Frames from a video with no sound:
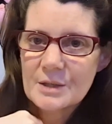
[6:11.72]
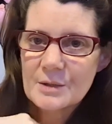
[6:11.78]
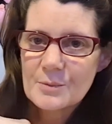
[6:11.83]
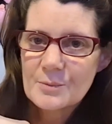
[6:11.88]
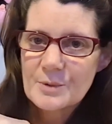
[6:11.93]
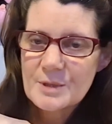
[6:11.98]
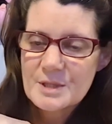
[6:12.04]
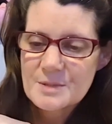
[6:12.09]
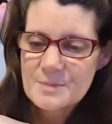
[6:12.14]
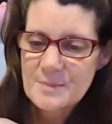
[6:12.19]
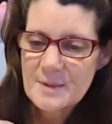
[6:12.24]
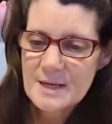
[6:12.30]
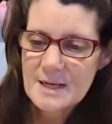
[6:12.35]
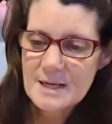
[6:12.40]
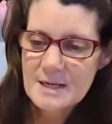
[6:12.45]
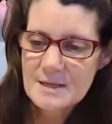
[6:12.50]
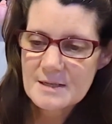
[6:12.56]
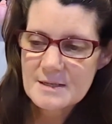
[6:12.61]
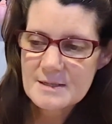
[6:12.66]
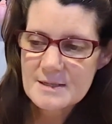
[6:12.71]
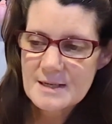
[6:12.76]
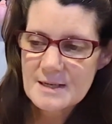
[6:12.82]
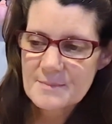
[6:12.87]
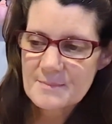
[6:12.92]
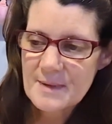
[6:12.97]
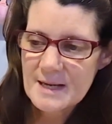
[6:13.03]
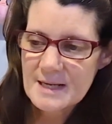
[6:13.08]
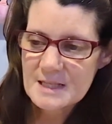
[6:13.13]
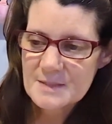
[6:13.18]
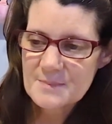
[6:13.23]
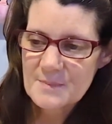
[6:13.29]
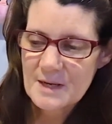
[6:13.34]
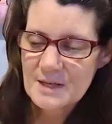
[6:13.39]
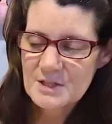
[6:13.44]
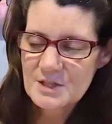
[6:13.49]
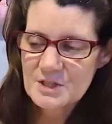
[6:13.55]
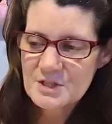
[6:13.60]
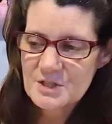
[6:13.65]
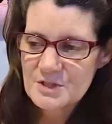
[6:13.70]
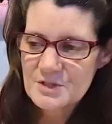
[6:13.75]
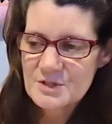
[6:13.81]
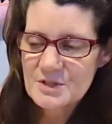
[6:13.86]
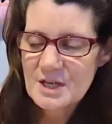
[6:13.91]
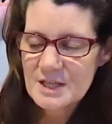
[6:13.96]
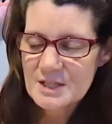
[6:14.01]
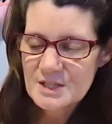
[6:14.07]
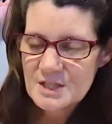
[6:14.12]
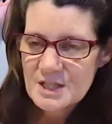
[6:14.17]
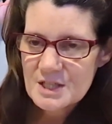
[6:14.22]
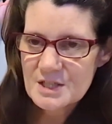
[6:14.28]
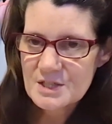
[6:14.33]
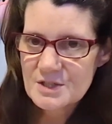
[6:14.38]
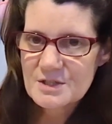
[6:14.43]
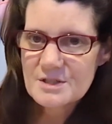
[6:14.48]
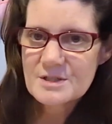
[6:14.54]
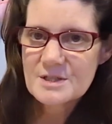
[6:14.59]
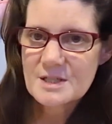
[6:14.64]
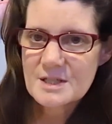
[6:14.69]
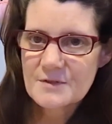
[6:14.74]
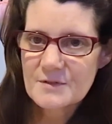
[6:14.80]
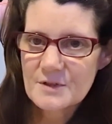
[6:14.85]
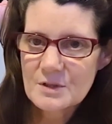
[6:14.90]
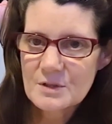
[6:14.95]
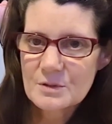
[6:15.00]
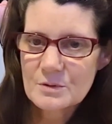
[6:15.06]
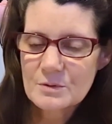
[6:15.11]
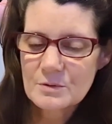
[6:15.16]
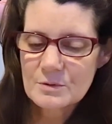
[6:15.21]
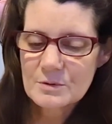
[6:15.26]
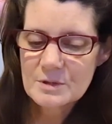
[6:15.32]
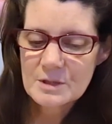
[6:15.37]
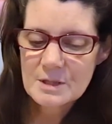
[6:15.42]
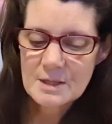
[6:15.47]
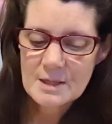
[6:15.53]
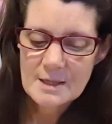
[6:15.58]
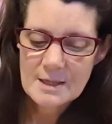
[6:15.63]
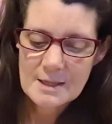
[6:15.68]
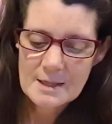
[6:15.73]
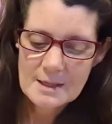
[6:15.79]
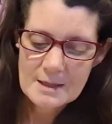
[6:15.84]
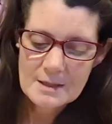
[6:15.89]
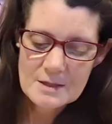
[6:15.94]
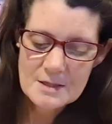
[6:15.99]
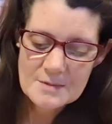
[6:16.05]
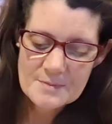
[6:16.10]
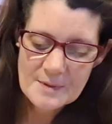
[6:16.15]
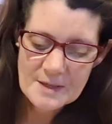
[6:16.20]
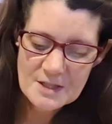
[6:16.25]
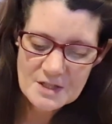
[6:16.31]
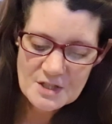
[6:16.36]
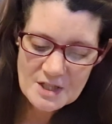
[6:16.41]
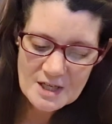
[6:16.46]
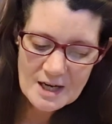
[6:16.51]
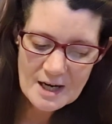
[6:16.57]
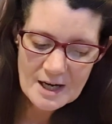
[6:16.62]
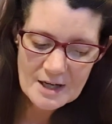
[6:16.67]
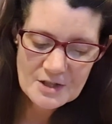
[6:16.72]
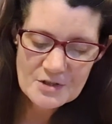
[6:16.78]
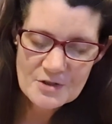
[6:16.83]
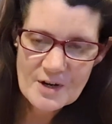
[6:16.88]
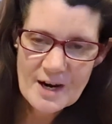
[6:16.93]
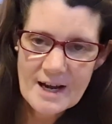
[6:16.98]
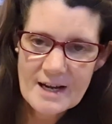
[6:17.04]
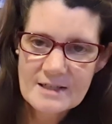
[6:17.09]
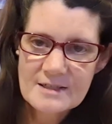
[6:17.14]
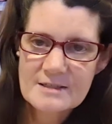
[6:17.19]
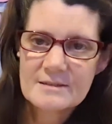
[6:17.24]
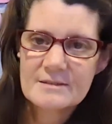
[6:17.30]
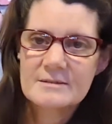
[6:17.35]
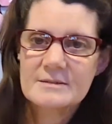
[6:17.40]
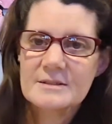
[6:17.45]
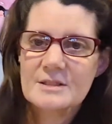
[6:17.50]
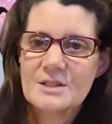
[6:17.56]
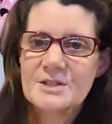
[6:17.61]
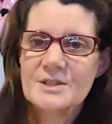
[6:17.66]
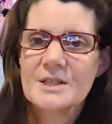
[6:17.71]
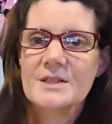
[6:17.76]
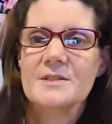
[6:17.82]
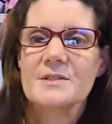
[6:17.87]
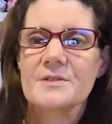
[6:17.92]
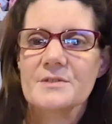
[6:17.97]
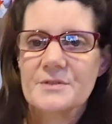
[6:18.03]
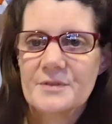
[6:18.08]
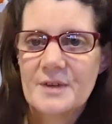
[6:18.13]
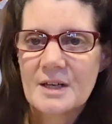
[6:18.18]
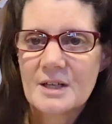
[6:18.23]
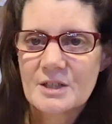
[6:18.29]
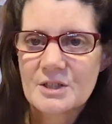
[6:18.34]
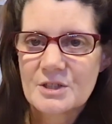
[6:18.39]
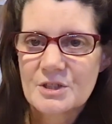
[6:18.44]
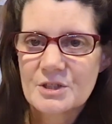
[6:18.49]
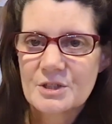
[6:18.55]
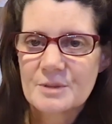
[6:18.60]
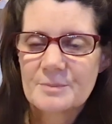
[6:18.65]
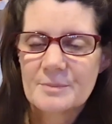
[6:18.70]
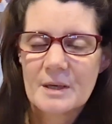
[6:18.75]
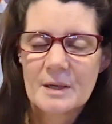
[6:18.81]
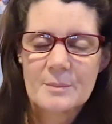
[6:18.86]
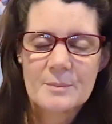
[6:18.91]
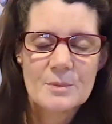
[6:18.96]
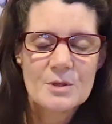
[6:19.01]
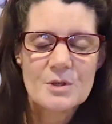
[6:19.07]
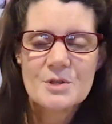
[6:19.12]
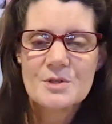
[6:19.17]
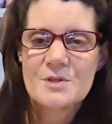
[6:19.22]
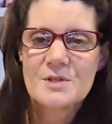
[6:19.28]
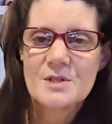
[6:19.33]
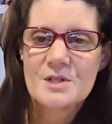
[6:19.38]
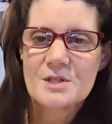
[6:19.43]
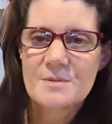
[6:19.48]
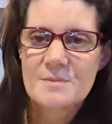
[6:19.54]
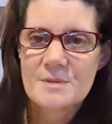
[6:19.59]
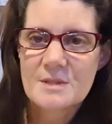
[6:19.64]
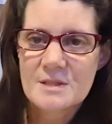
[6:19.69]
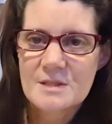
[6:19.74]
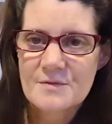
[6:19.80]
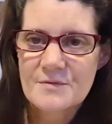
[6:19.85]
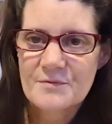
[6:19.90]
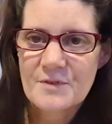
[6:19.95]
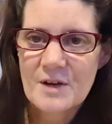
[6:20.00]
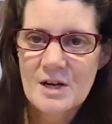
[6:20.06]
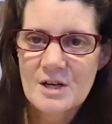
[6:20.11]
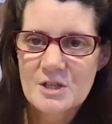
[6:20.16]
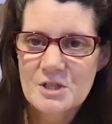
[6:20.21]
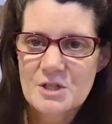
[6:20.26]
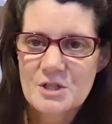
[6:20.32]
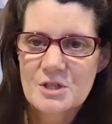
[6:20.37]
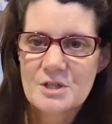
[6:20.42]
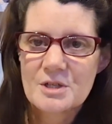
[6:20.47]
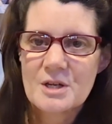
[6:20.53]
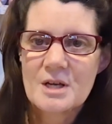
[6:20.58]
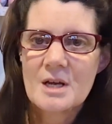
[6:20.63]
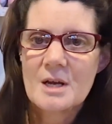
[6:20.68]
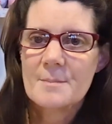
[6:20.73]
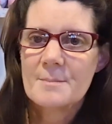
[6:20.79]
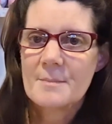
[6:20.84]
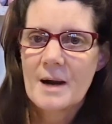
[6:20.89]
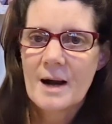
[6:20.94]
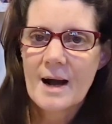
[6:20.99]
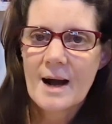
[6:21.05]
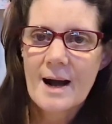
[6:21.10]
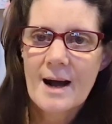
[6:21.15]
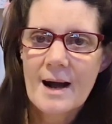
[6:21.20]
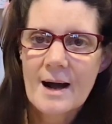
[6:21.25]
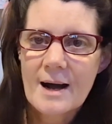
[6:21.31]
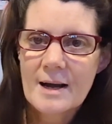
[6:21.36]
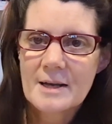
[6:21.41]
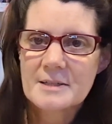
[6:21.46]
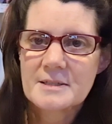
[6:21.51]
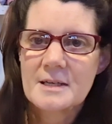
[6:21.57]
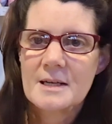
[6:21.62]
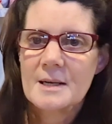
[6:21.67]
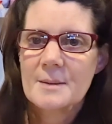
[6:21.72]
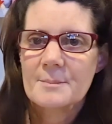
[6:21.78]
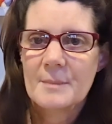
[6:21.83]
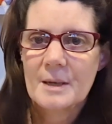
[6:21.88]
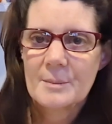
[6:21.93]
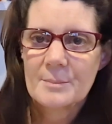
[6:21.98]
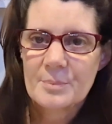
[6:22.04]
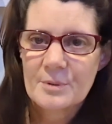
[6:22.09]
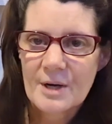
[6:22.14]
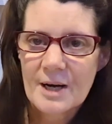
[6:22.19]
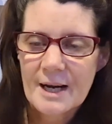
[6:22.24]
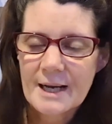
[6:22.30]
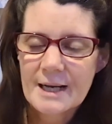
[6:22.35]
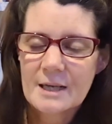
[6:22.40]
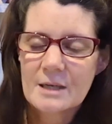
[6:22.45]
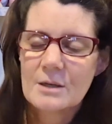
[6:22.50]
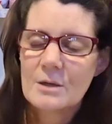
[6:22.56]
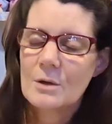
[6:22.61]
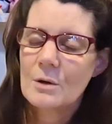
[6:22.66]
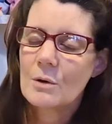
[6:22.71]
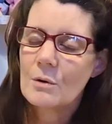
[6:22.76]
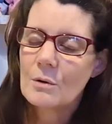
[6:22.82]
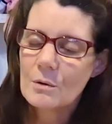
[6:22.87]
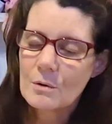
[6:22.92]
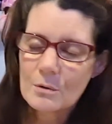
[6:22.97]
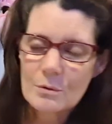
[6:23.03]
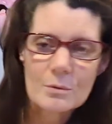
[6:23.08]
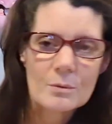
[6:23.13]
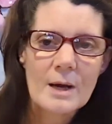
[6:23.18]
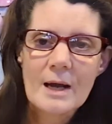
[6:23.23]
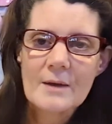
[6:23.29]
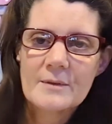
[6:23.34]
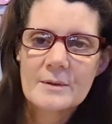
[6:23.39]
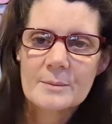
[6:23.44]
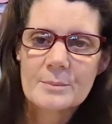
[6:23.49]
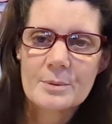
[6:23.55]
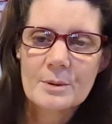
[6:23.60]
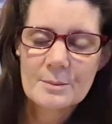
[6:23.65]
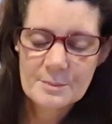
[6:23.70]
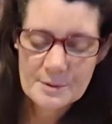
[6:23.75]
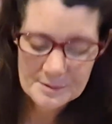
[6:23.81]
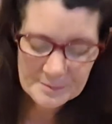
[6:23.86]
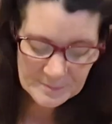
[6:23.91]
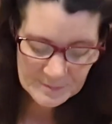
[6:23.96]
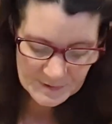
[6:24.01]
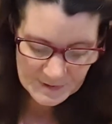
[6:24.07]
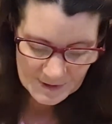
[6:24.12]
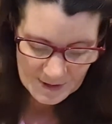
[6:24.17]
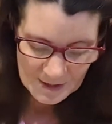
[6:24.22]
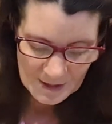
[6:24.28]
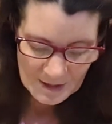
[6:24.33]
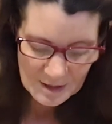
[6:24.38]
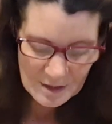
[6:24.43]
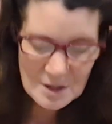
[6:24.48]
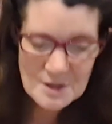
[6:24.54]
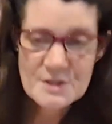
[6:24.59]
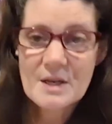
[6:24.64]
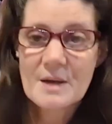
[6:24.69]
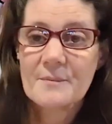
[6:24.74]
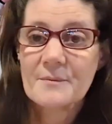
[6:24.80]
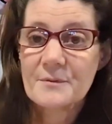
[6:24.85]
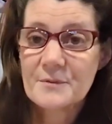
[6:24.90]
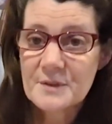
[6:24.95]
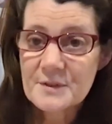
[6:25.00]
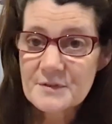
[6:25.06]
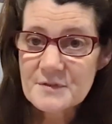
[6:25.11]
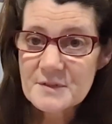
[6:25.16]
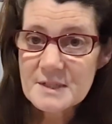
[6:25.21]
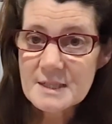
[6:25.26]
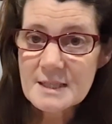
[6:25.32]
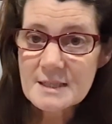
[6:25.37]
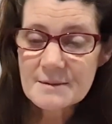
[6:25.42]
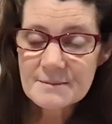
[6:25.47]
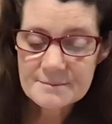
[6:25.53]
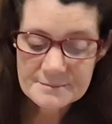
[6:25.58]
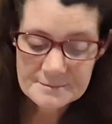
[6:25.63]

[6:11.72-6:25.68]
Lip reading: which means it makes my digestion difficult because my GI tract doesn't function, my immune system doesn't function, my heart, my brain, all having problems. Because I'm 50,